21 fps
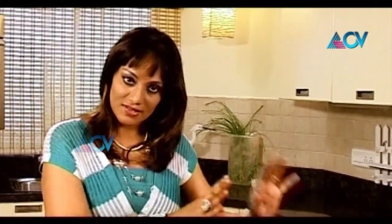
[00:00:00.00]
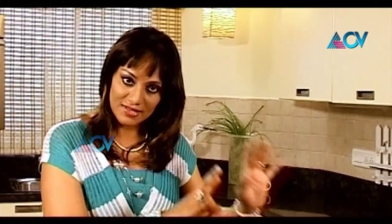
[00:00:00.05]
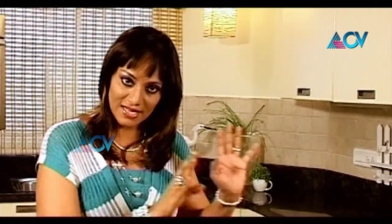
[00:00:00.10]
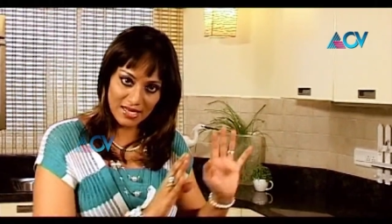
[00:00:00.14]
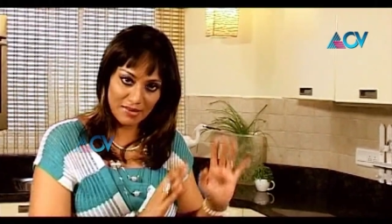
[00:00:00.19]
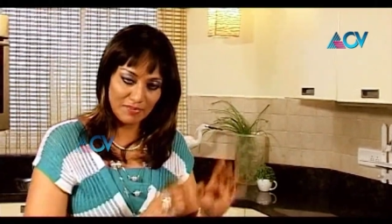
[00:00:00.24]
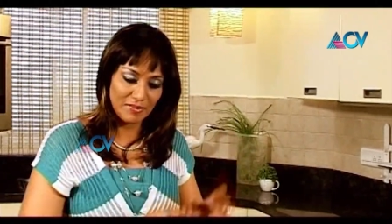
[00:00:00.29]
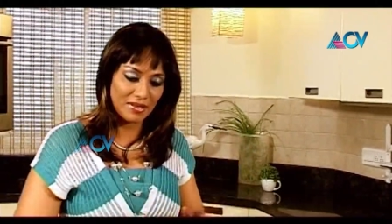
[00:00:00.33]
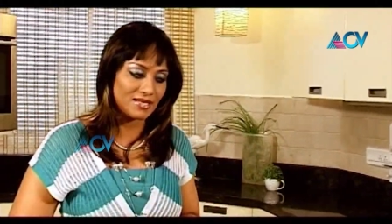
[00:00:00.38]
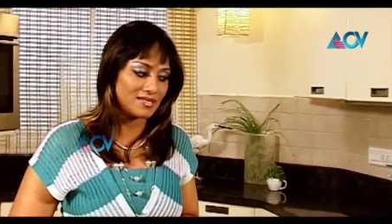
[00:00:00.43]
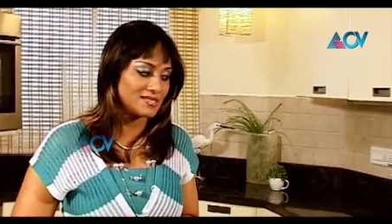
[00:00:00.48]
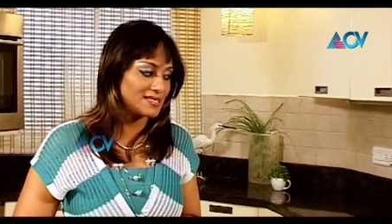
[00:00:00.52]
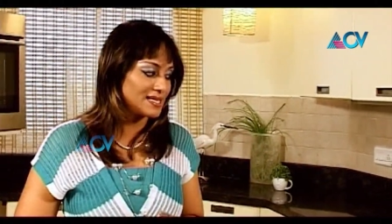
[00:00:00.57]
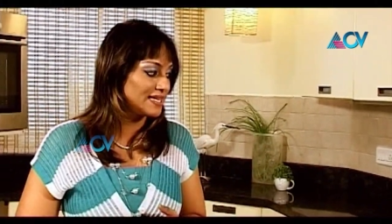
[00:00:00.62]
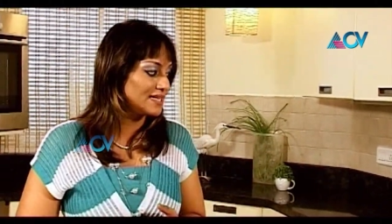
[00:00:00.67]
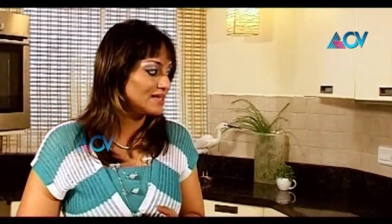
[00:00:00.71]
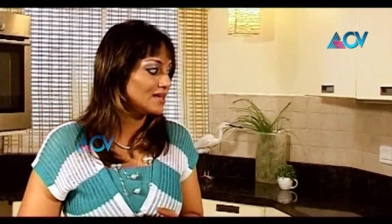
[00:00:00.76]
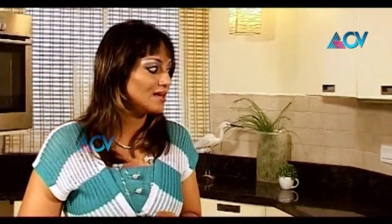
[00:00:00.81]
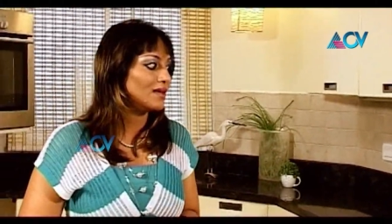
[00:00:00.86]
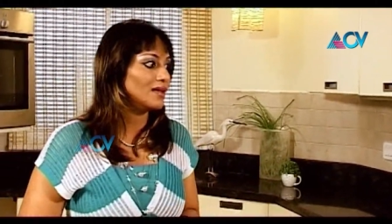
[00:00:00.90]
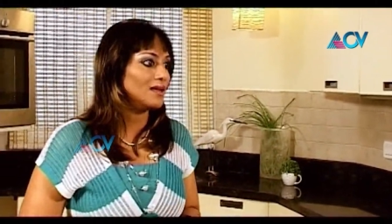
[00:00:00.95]
Just keep that
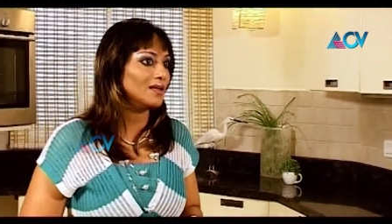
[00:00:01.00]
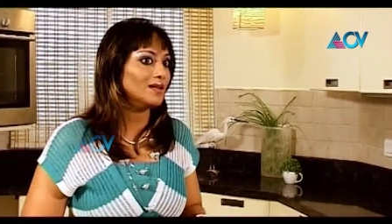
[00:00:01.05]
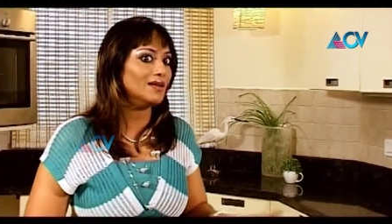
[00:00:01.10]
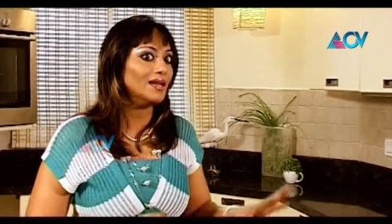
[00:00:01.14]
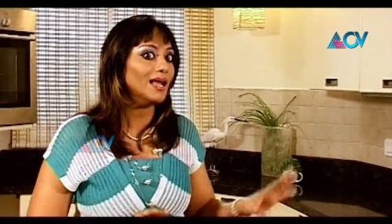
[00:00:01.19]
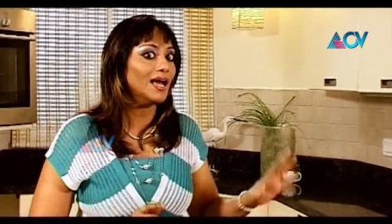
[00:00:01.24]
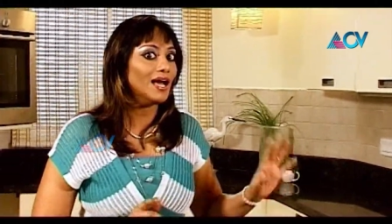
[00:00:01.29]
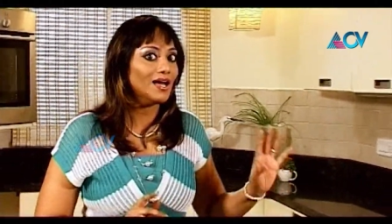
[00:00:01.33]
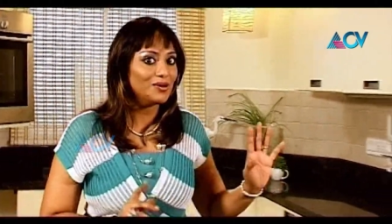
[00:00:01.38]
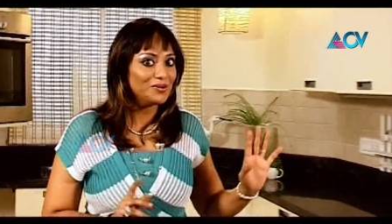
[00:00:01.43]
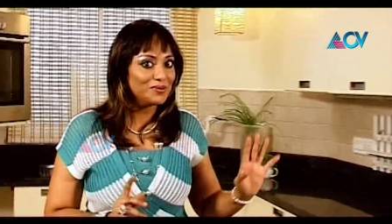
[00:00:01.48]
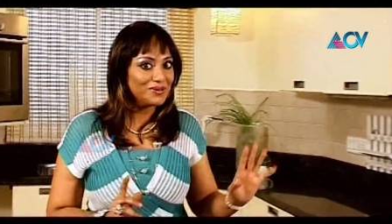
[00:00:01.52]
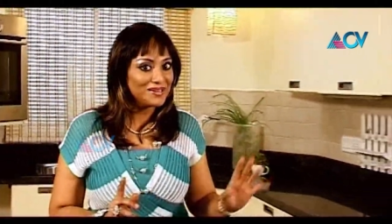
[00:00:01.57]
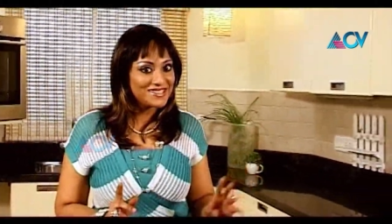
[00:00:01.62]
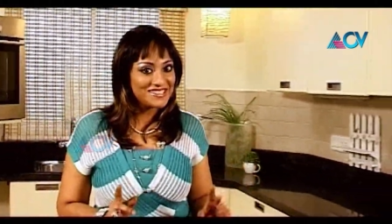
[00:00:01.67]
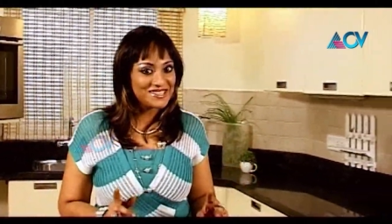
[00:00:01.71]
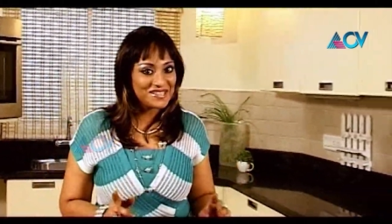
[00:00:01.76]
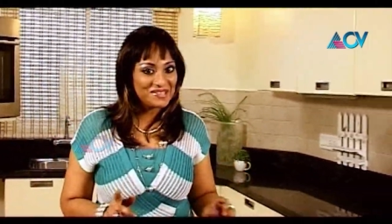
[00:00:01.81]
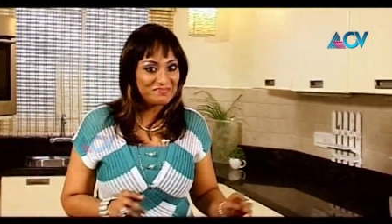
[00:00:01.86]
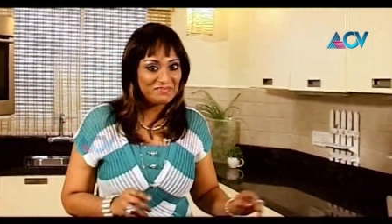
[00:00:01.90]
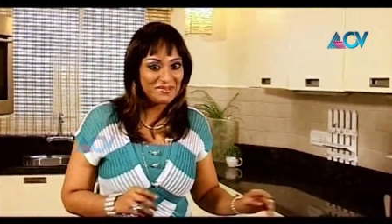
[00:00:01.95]
aside. Now
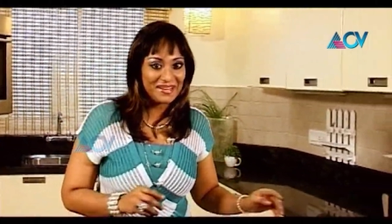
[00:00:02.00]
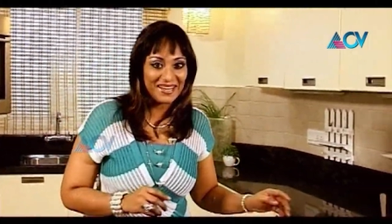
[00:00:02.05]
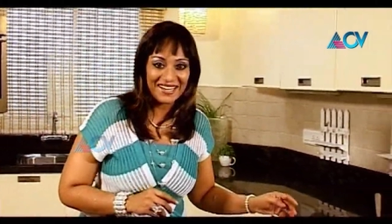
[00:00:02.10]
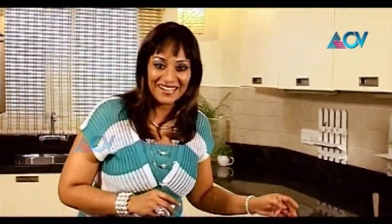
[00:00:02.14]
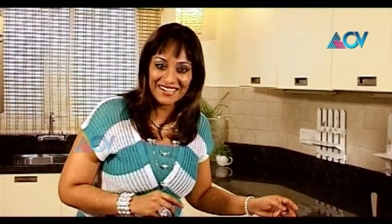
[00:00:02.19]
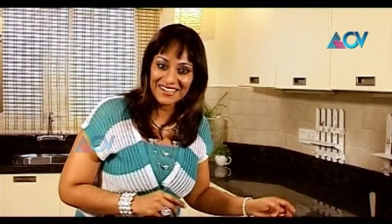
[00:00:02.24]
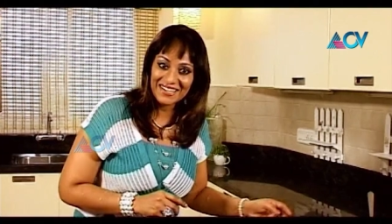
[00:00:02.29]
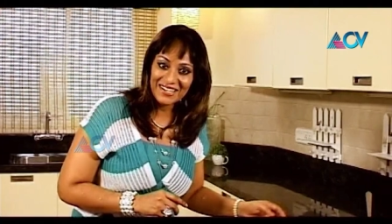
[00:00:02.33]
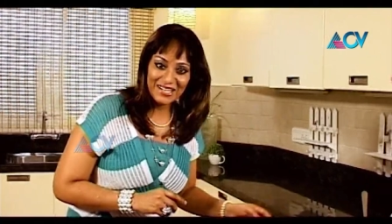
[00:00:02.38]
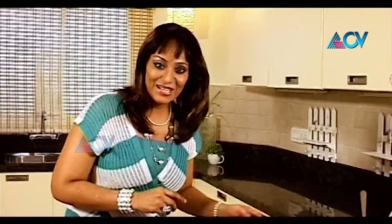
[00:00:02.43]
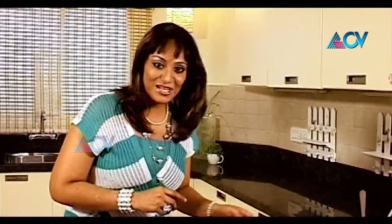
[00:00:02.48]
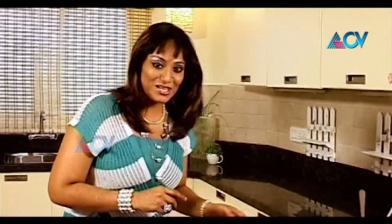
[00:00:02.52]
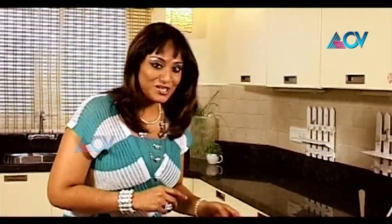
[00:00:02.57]
let's come back